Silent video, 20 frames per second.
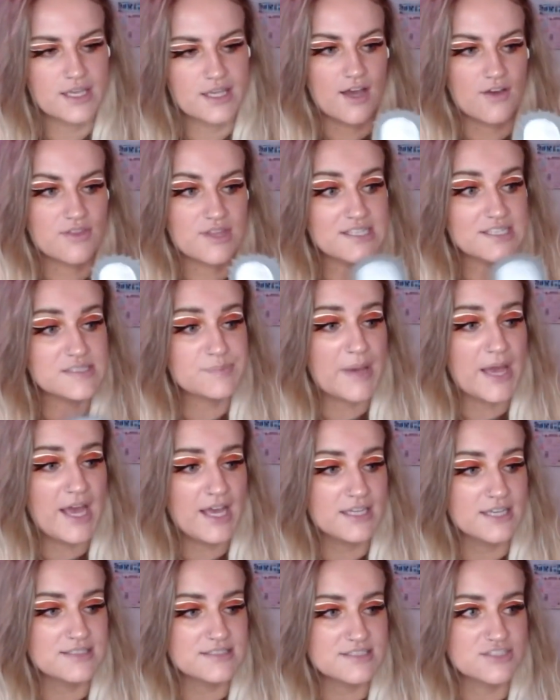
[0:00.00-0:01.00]
how these
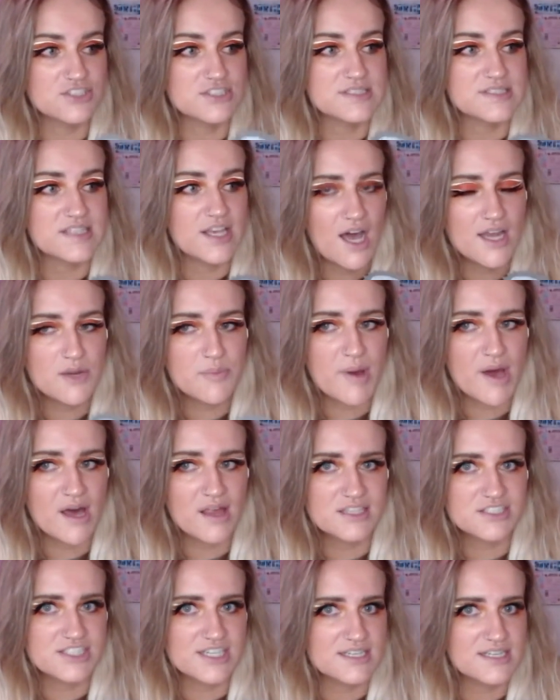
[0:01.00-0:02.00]
pets just
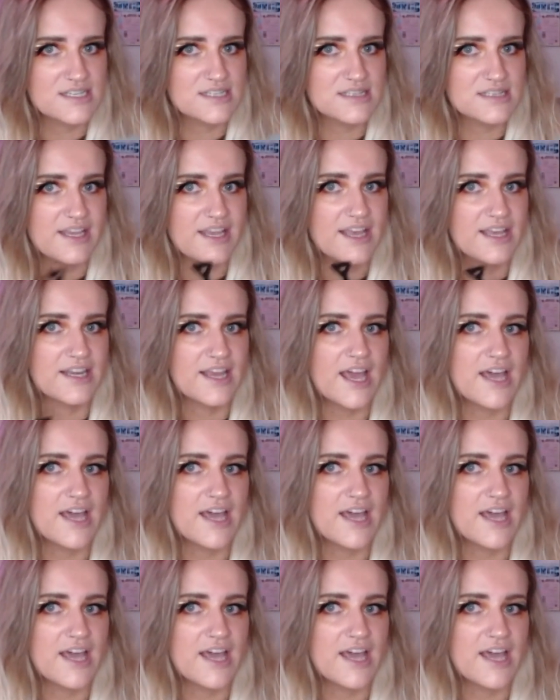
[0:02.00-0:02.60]
unapologetically and